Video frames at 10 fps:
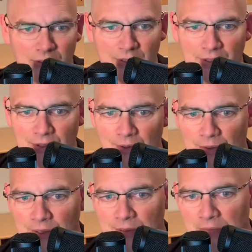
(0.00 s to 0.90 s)
You
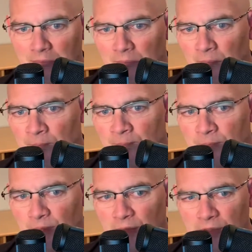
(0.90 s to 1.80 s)
know,
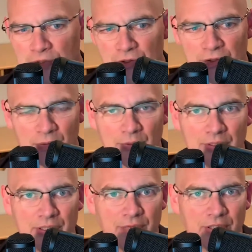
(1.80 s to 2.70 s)
I'm not sure that
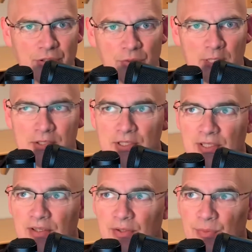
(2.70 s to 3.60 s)
we're even
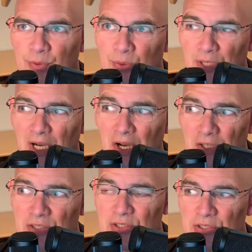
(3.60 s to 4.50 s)
addressing the root
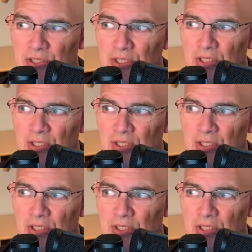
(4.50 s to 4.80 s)
causes